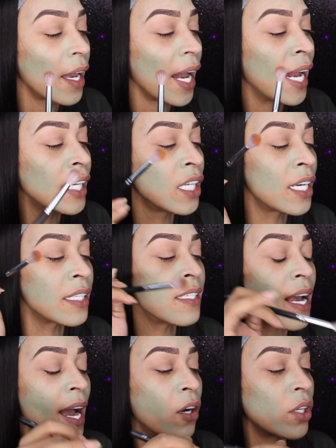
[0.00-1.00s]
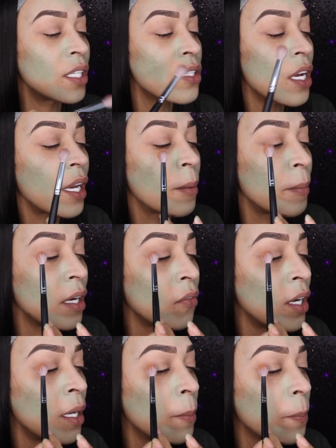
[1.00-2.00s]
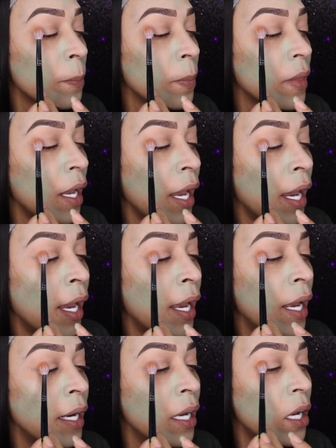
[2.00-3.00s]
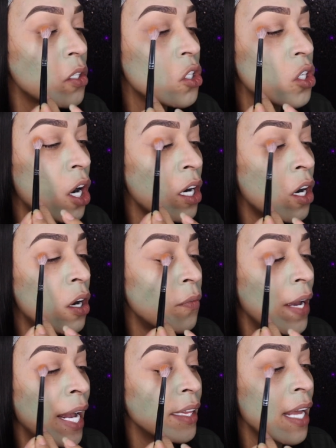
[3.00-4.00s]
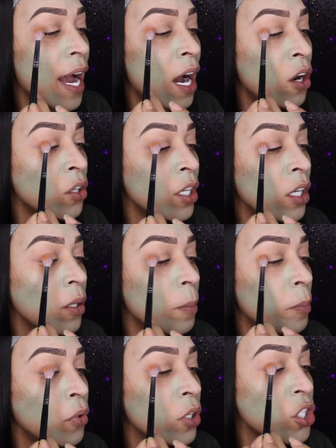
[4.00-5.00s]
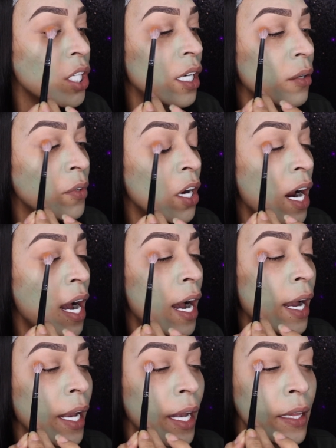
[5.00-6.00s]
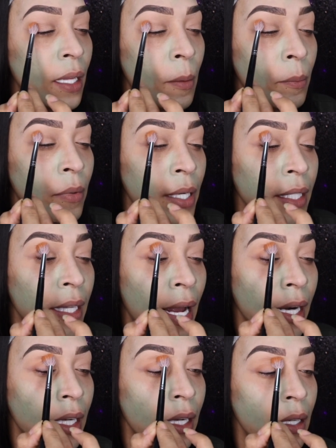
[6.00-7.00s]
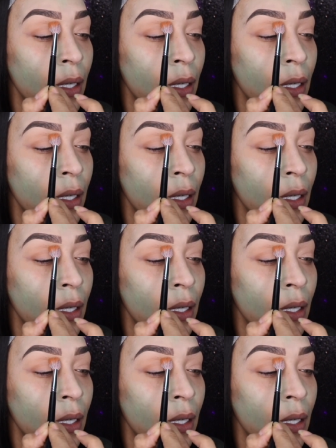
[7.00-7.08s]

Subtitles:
and look down into your mirror and start off at the outer portion of your eye and then bring that in.